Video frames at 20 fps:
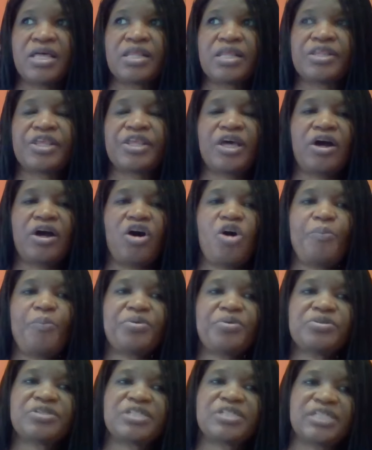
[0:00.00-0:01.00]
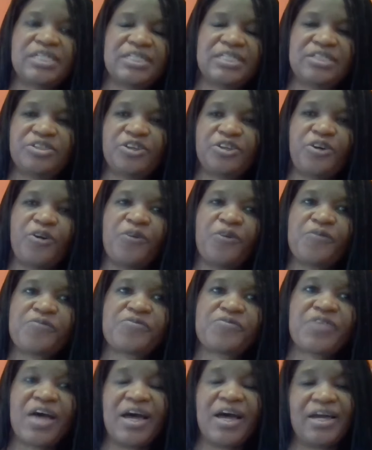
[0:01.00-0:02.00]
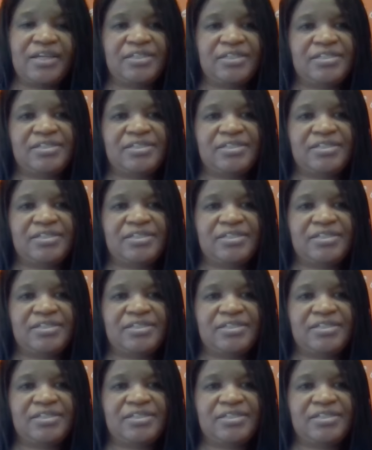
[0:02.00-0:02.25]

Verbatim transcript: The opposite of that,